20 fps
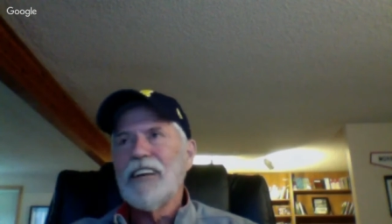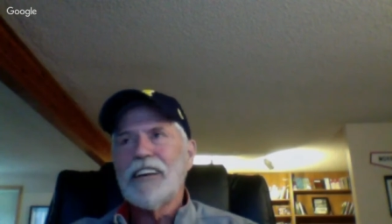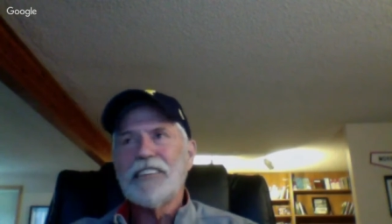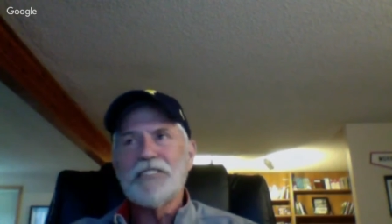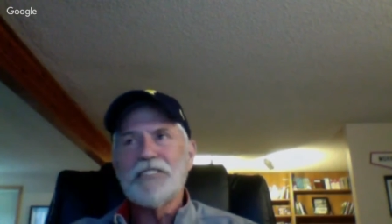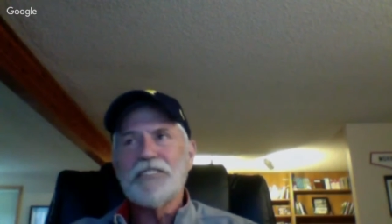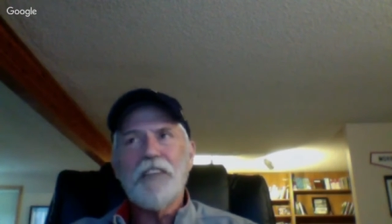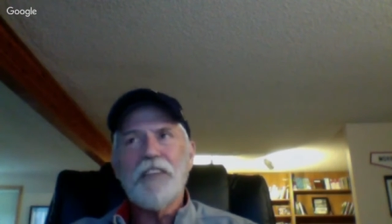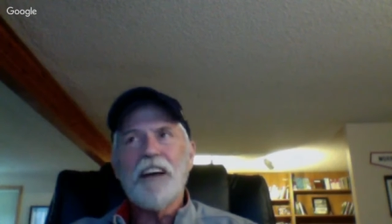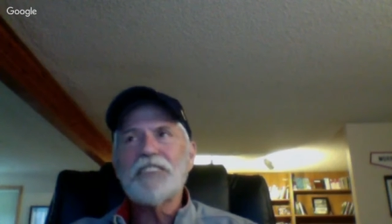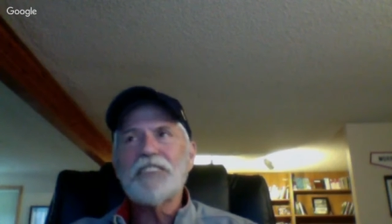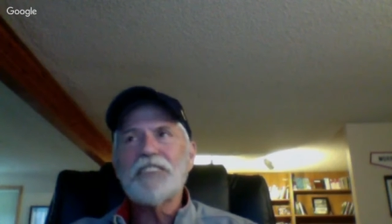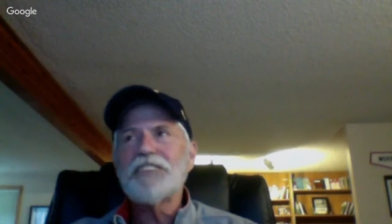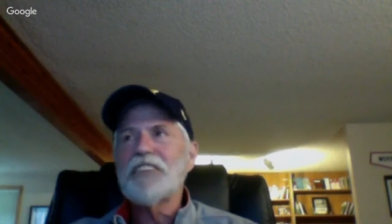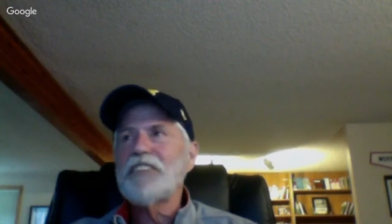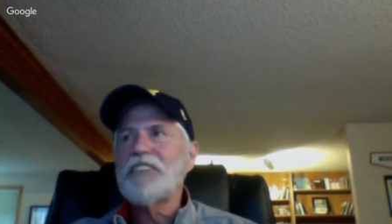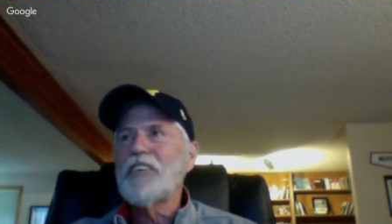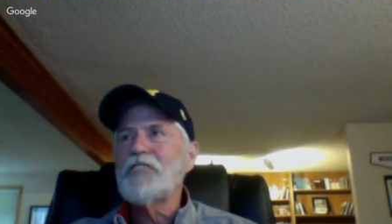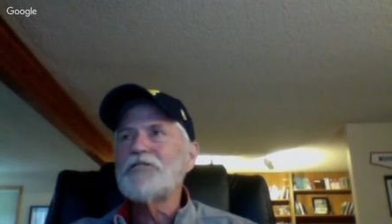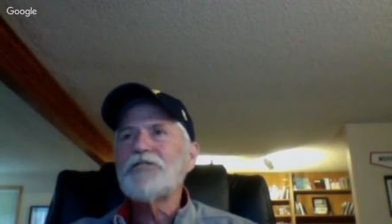Because if I
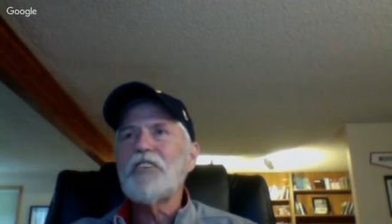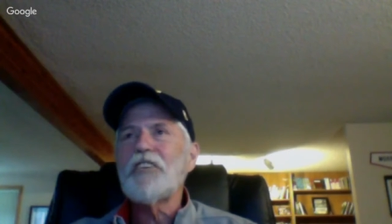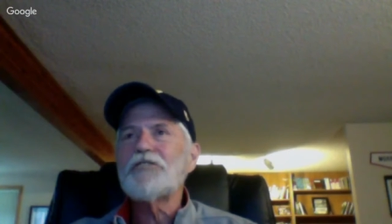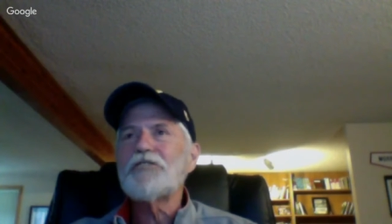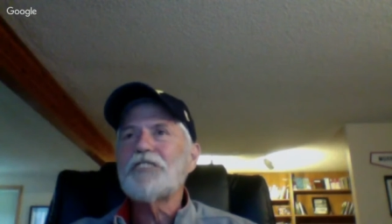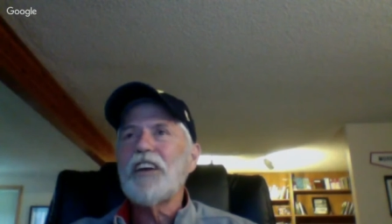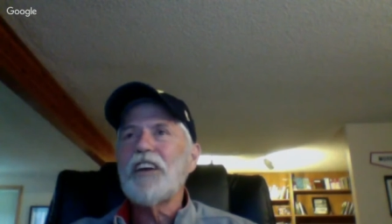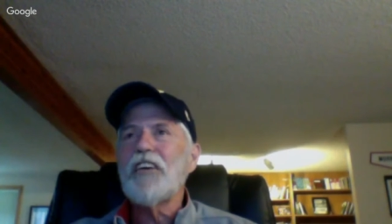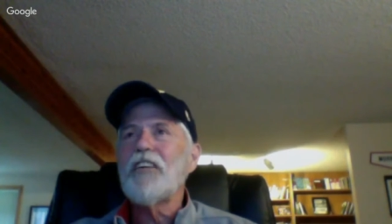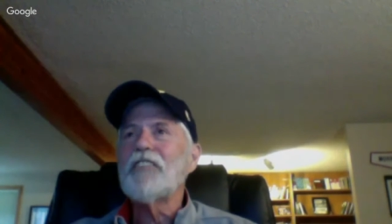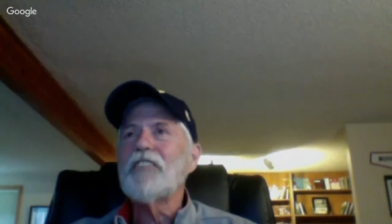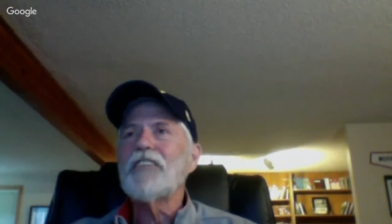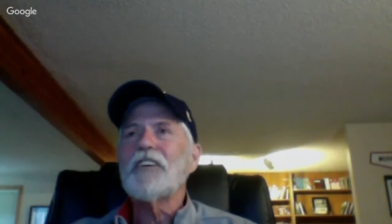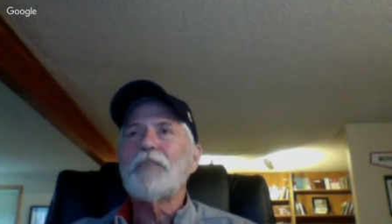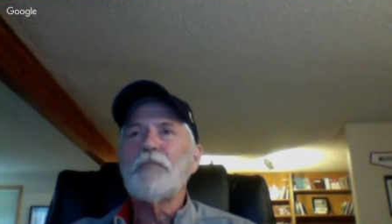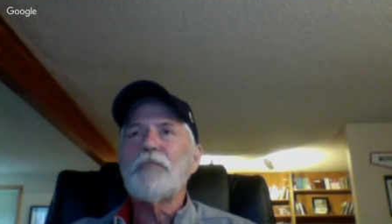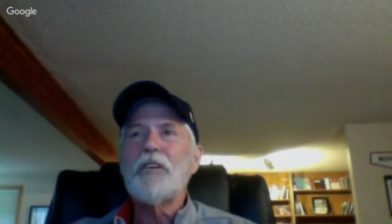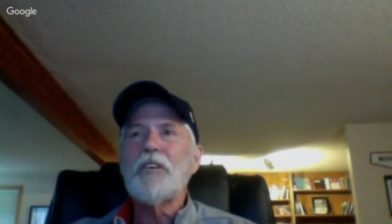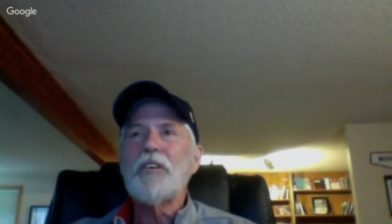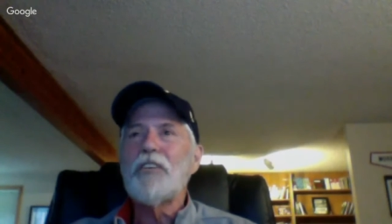sit there and start staring at the
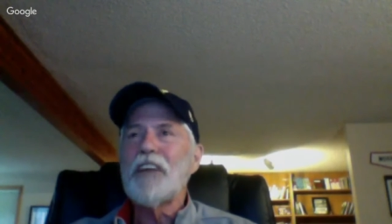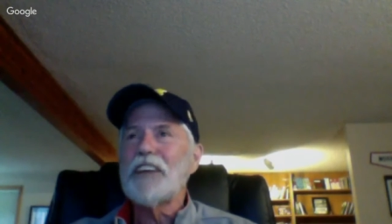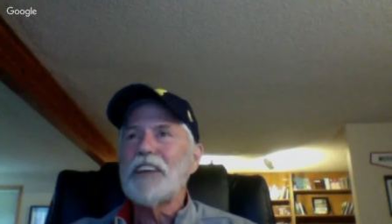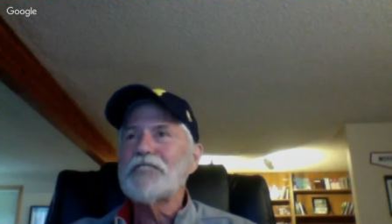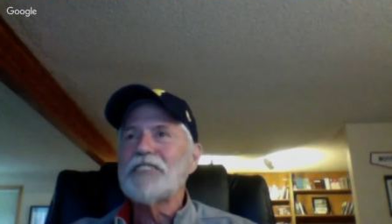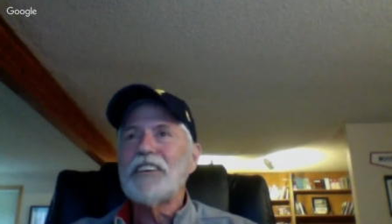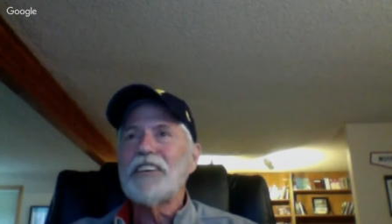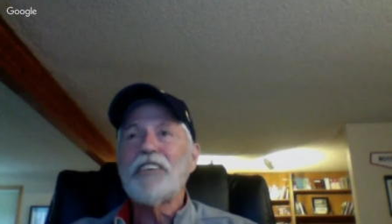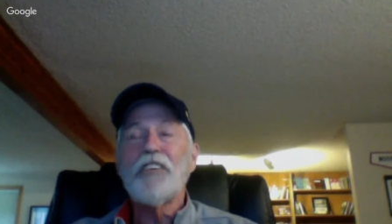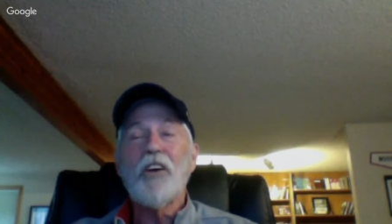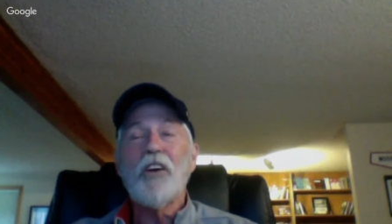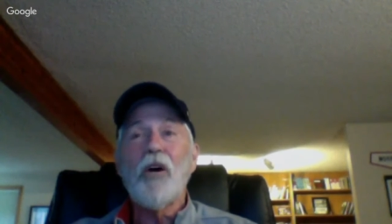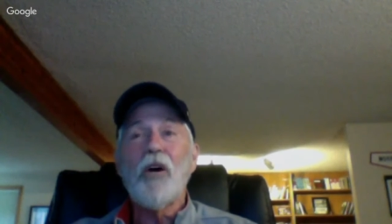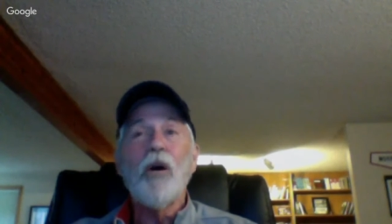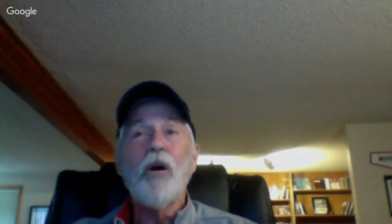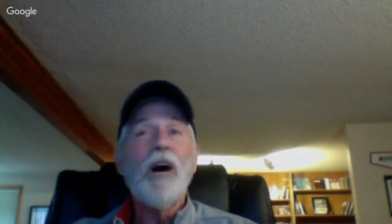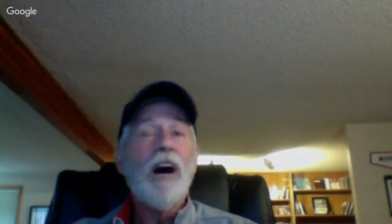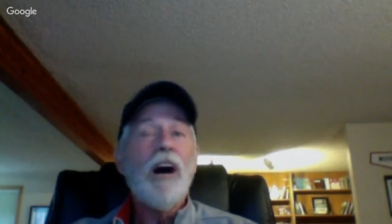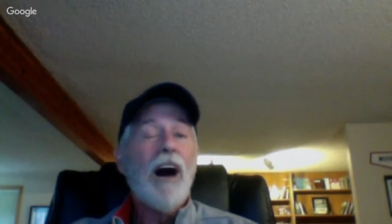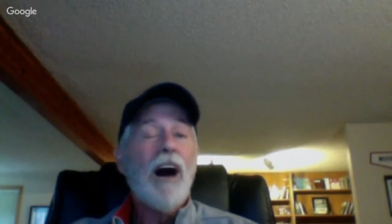computer, next thing you
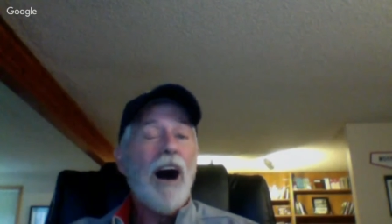know,